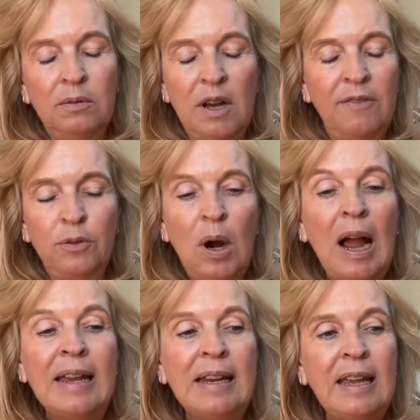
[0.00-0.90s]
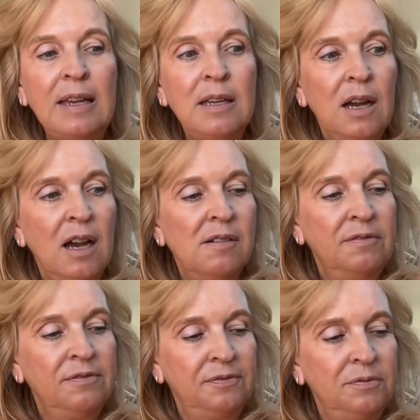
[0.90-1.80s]
a variety
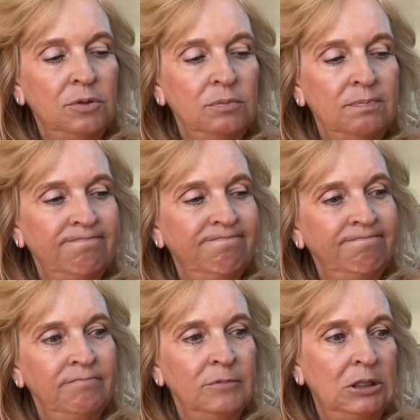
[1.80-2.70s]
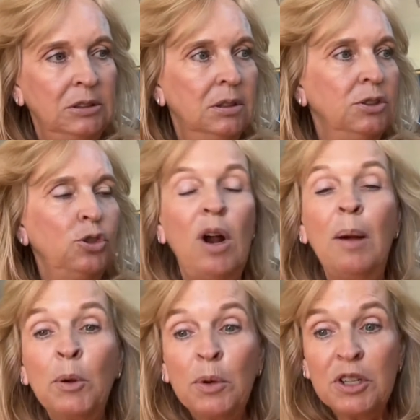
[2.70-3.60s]
of
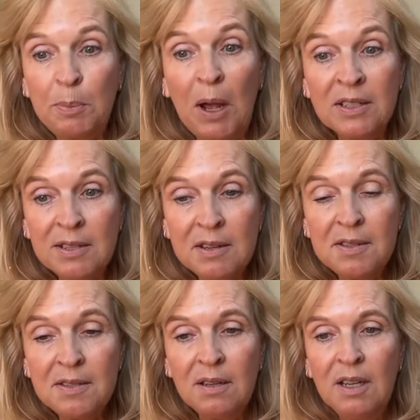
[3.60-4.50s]
trauma responses,